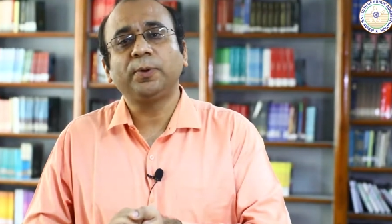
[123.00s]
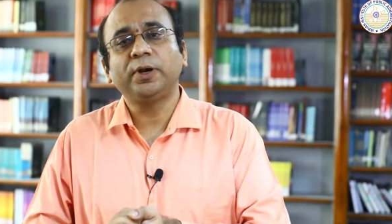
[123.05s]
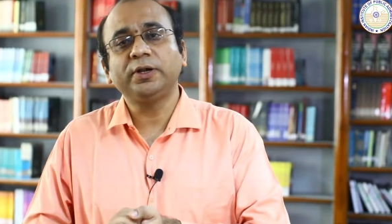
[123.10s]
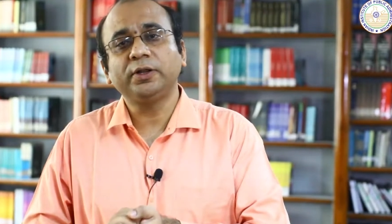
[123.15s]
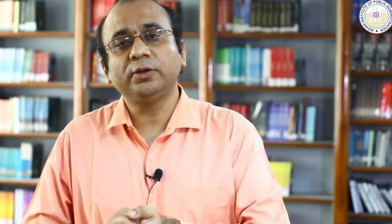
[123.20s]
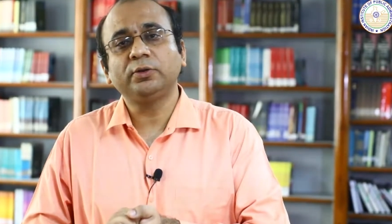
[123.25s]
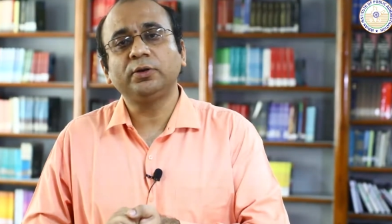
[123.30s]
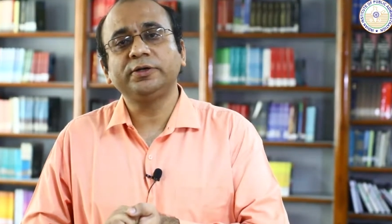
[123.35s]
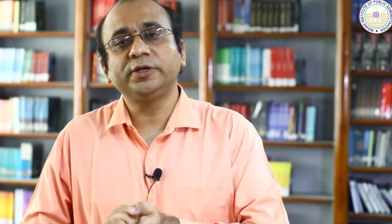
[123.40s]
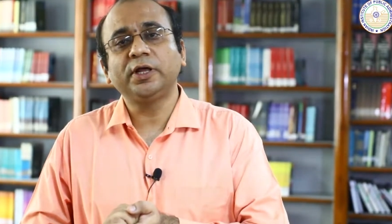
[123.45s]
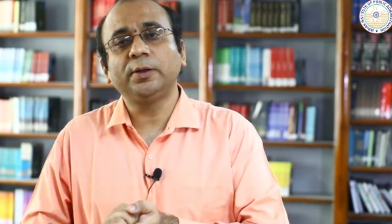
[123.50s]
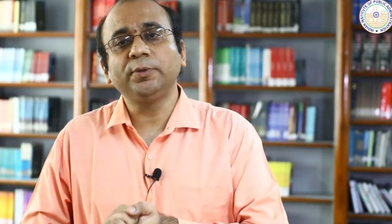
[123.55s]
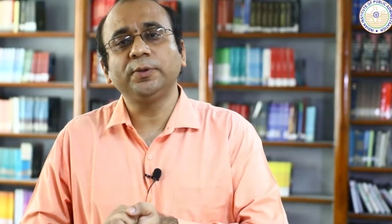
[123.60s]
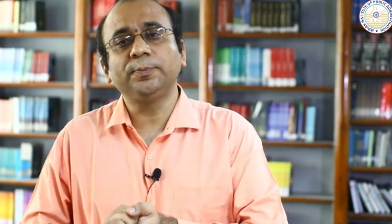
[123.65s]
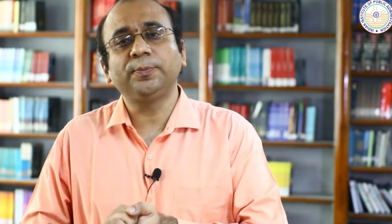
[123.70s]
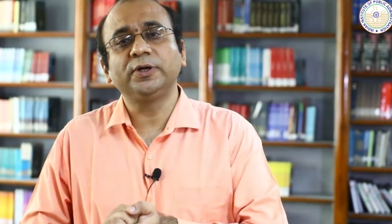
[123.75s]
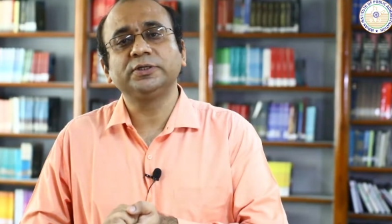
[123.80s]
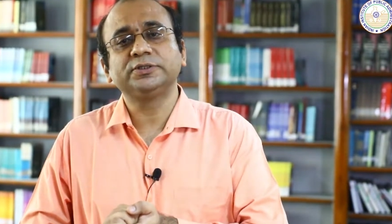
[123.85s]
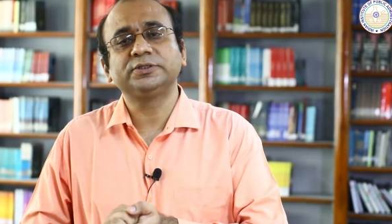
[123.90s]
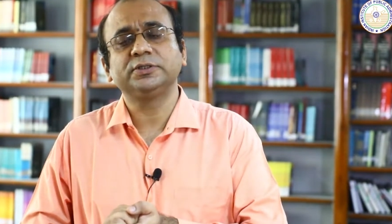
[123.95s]
particular dummy
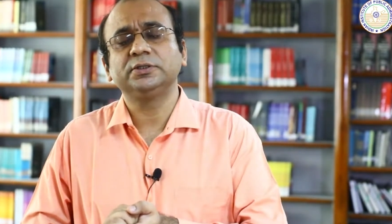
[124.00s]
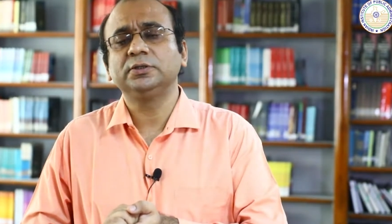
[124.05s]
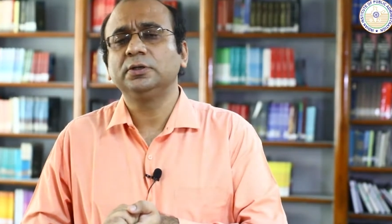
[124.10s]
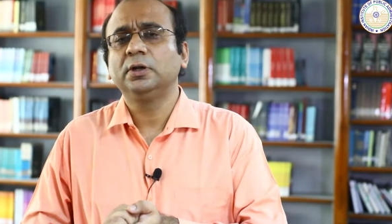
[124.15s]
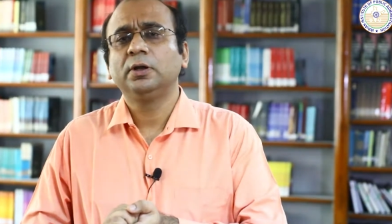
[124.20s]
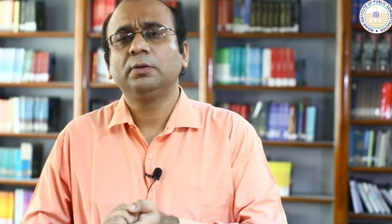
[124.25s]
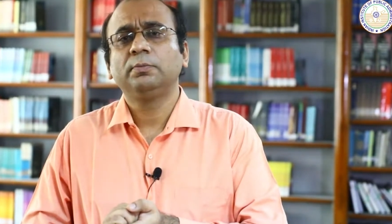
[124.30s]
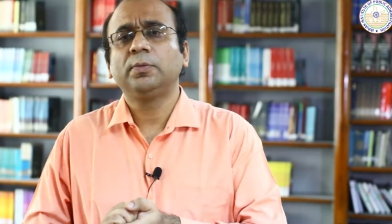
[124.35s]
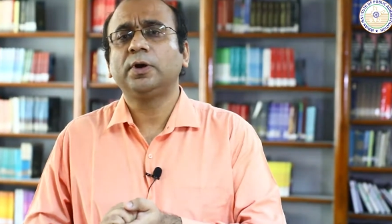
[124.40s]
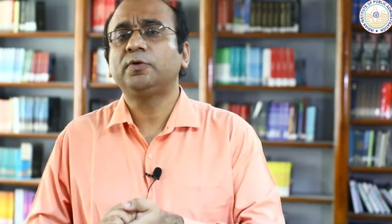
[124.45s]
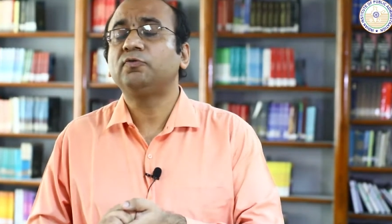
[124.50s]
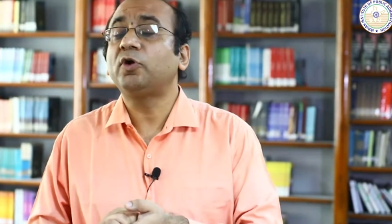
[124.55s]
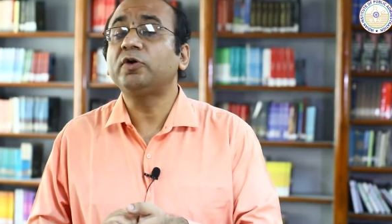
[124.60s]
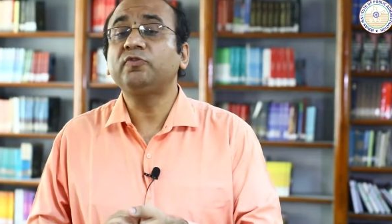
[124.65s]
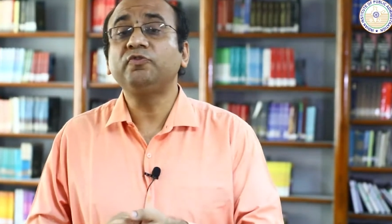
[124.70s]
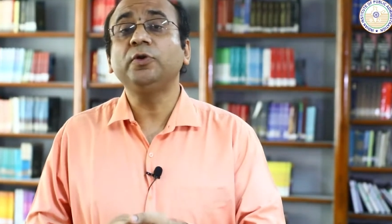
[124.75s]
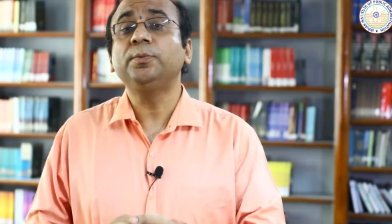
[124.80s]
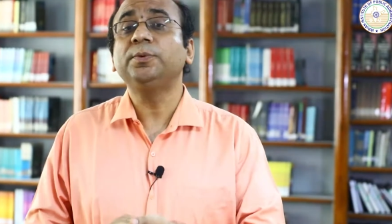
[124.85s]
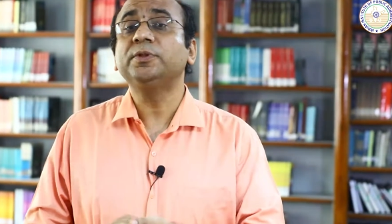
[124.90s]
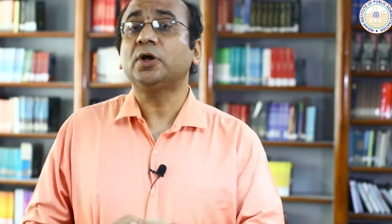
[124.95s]
person. But
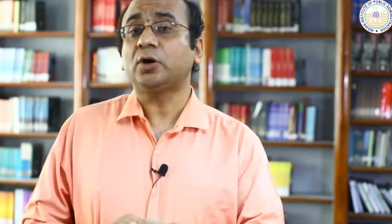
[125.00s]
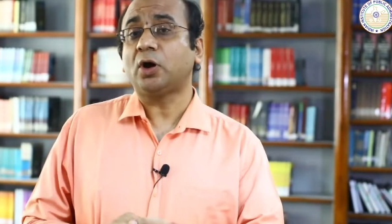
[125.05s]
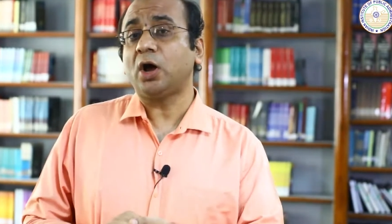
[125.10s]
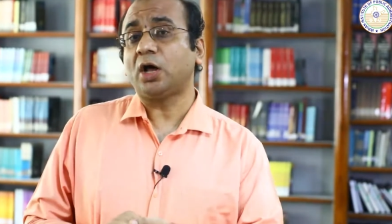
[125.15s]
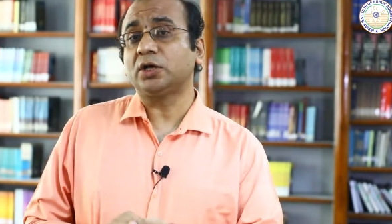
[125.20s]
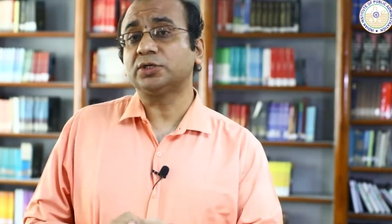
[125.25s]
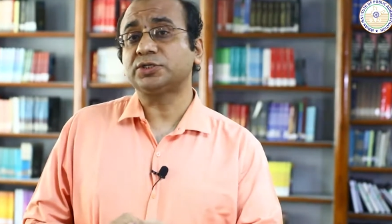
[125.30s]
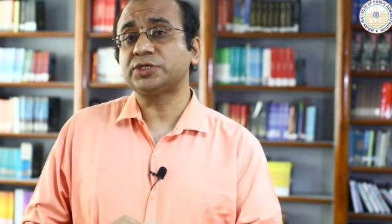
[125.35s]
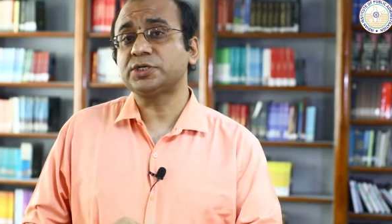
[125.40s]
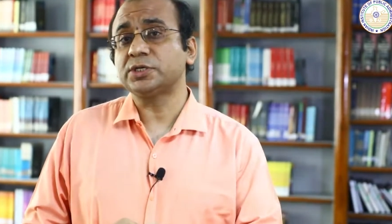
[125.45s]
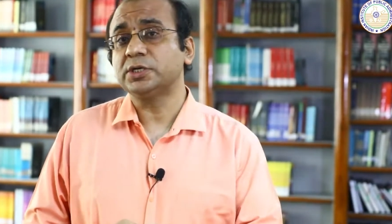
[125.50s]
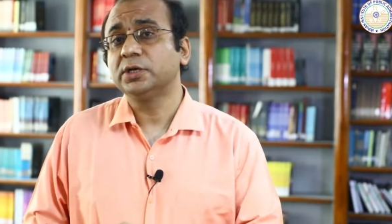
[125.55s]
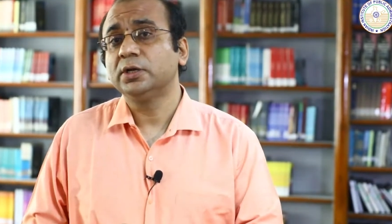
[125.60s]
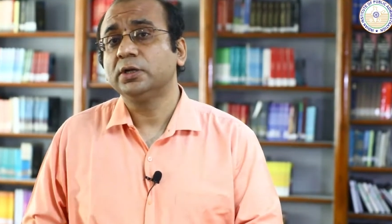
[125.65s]
what will be the cost?